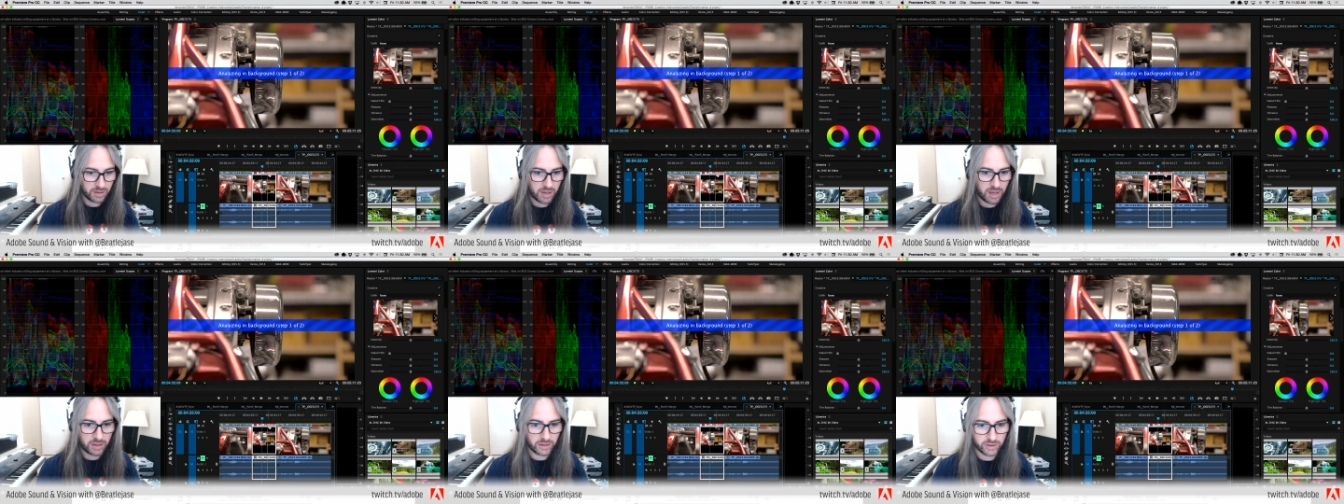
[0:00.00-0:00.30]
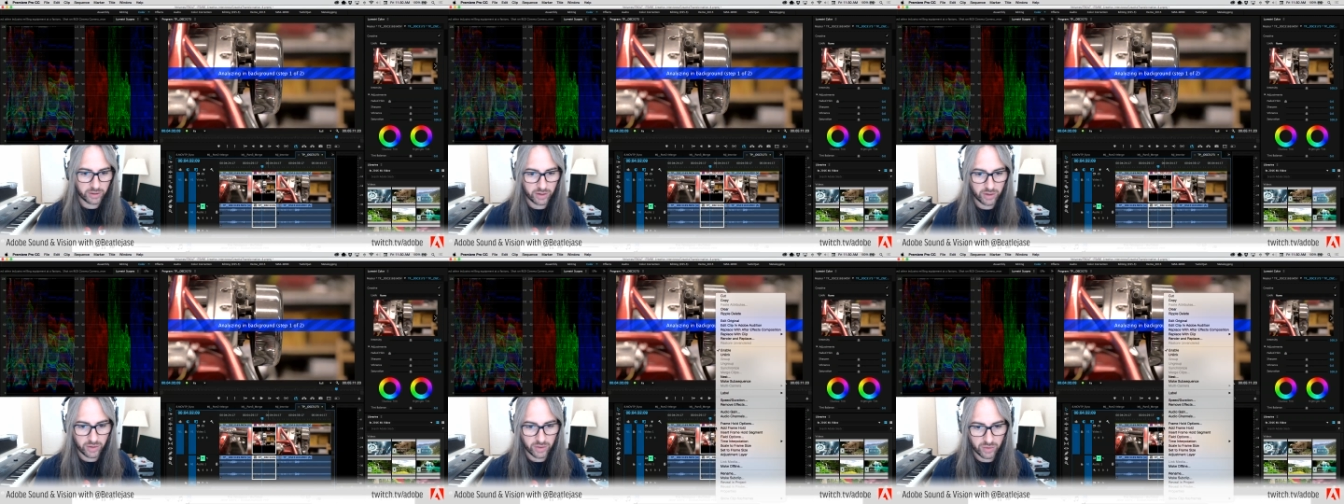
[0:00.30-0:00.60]

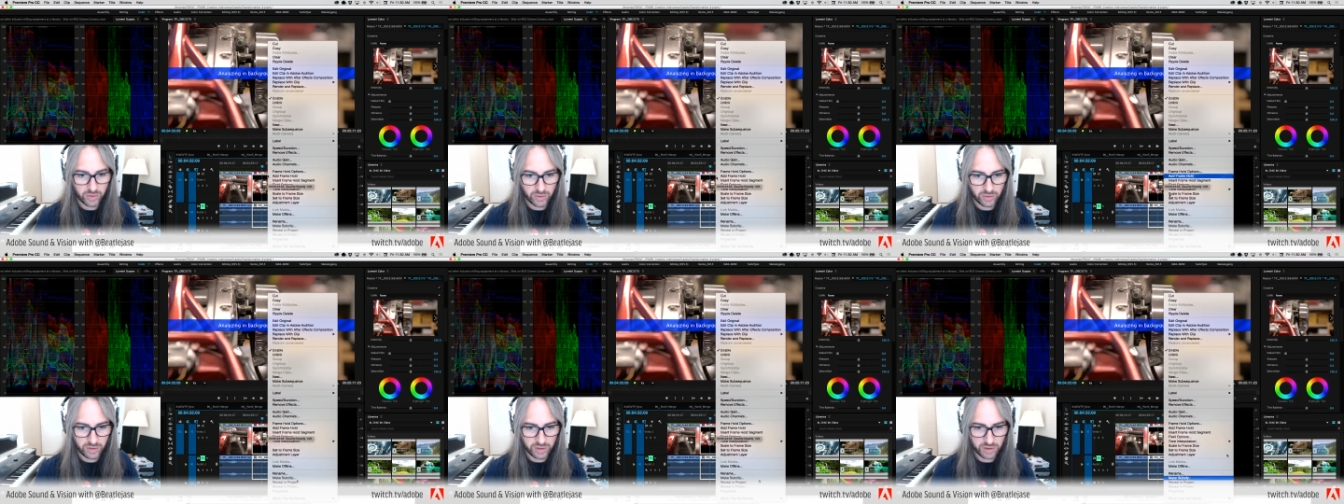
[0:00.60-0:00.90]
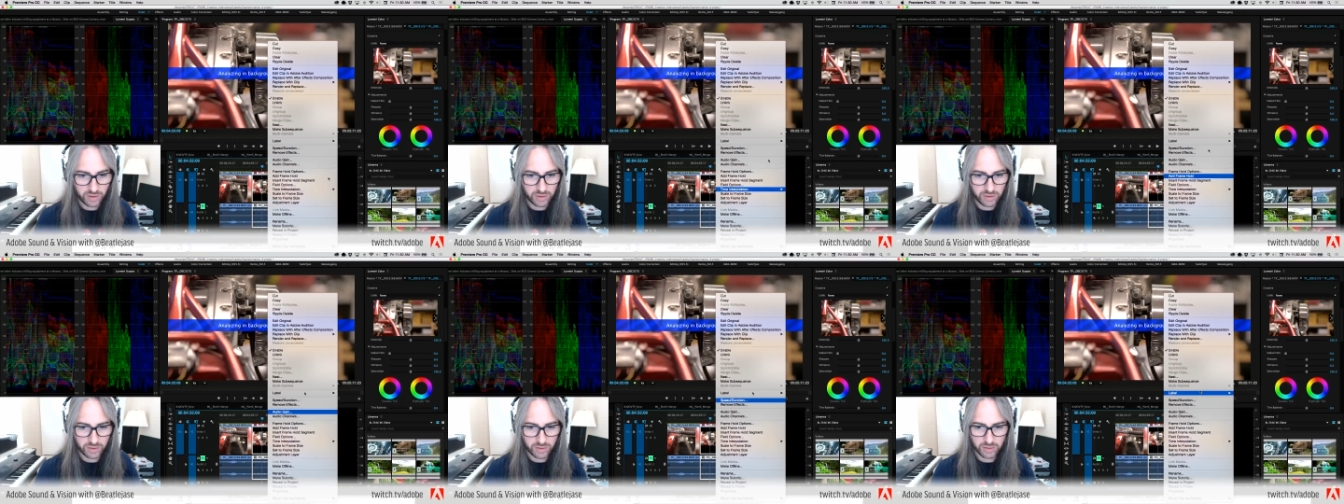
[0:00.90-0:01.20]
Color code,
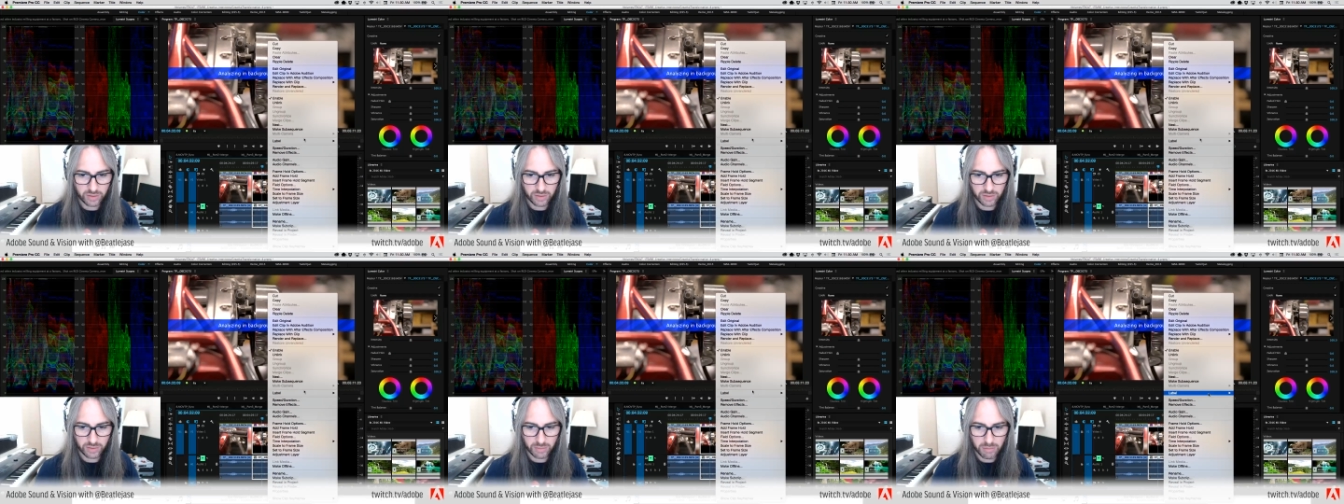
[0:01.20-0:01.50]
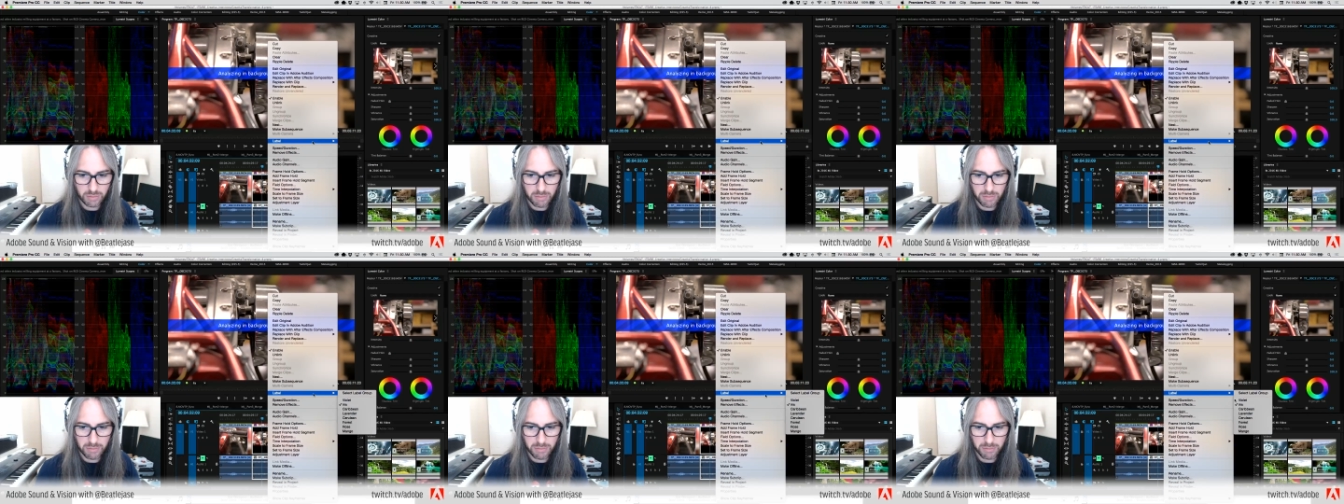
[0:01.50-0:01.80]

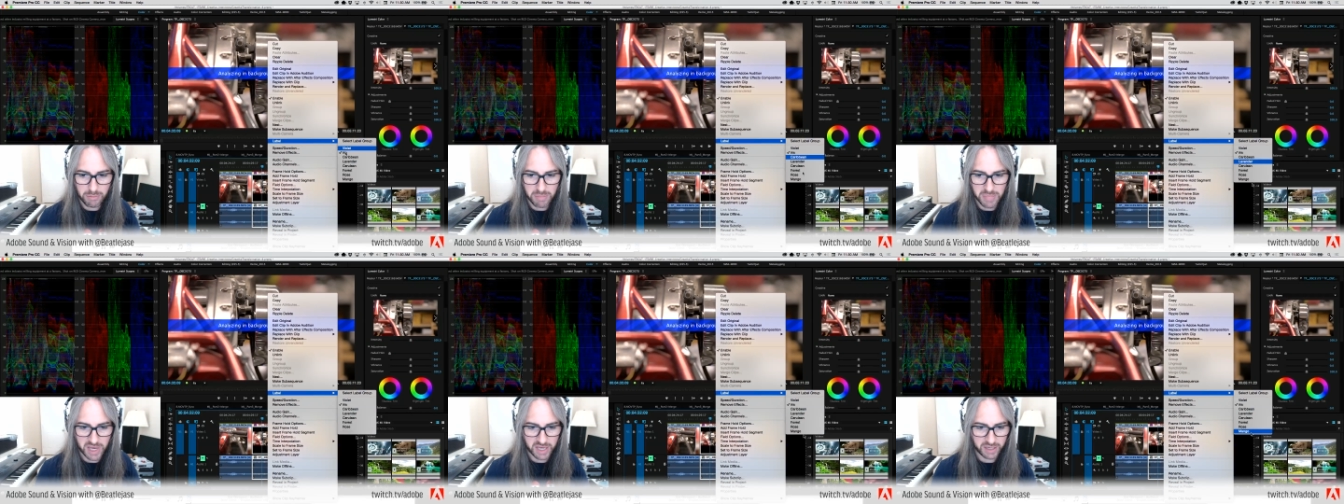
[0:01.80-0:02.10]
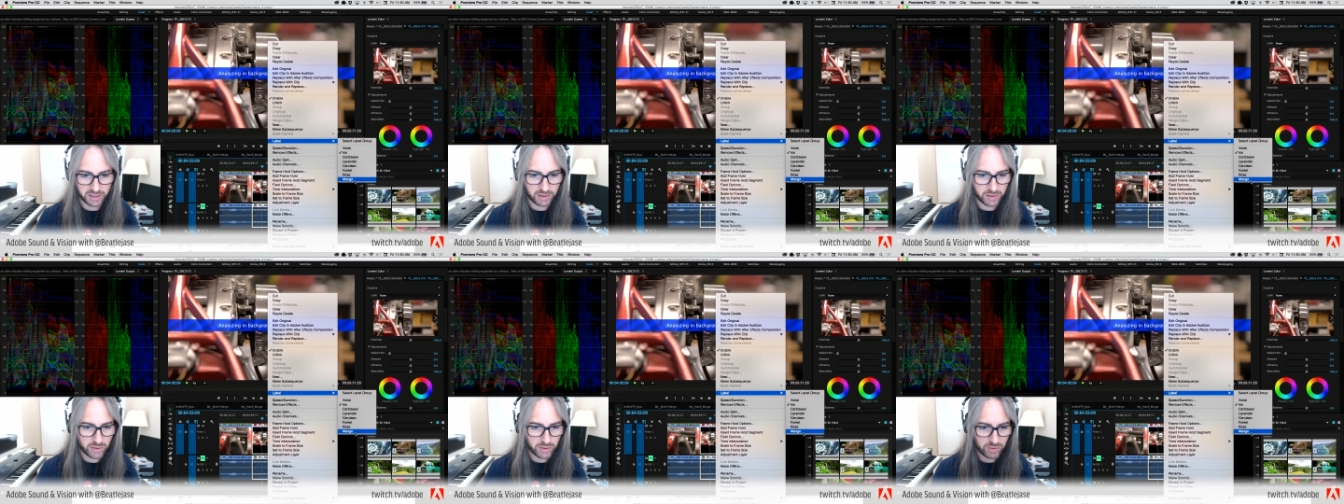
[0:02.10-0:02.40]

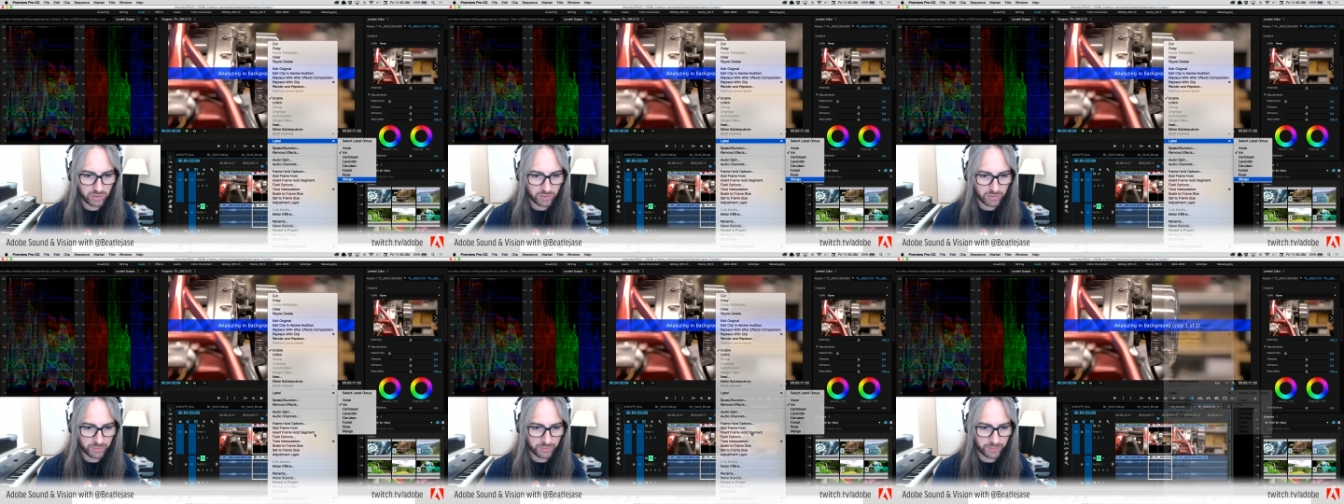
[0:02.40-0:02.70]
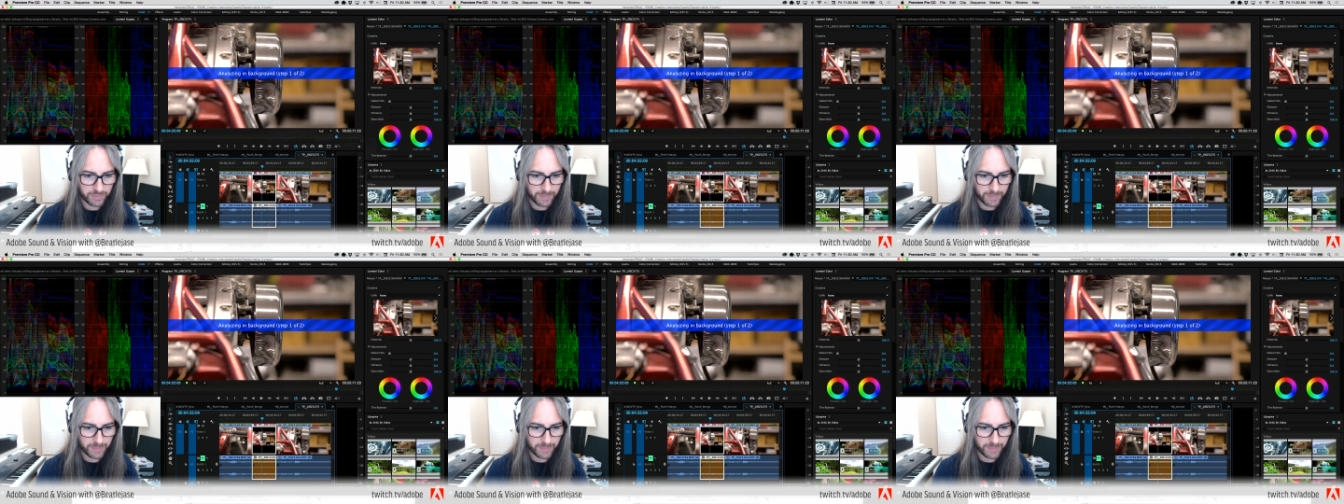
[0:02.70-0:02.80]
mango,